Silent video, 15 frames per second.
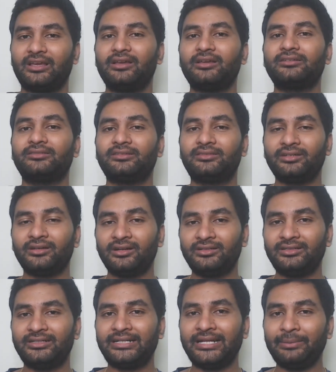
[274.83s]
The
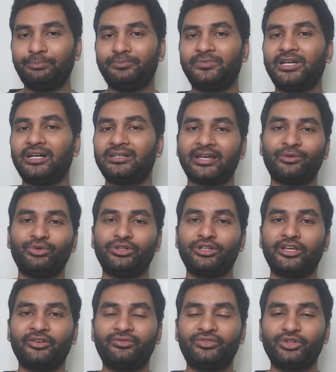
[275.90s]
third tip that I would
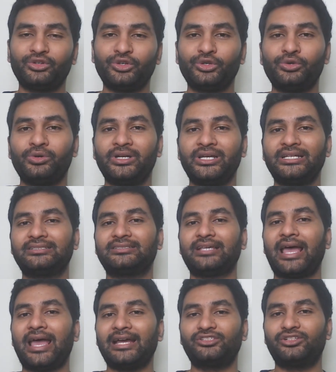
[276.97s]
give to you is
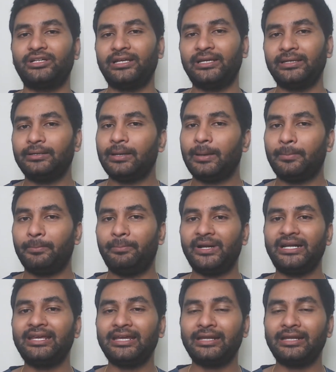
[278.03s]
actually building in